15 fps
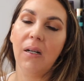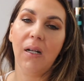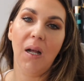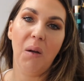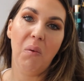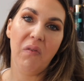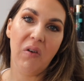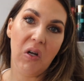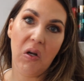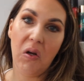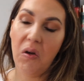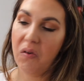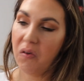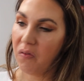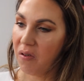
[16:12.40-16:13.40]
going to go with a
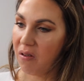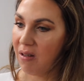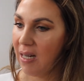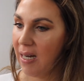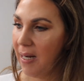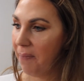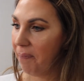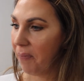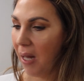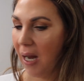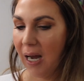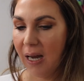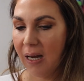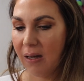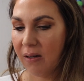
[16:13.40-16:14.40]
nude, obviously.
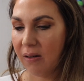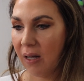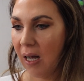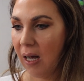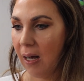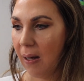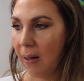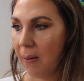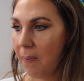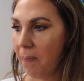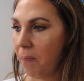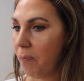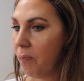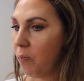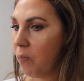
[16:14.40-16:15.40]
And
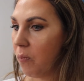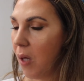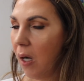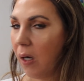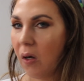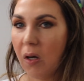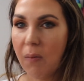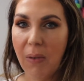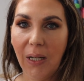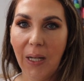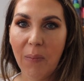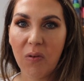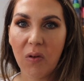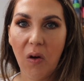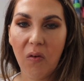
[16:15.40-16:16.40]
I'm going to do my
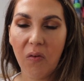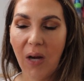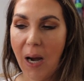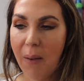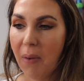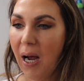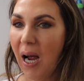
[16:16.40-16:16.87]
lips off camera.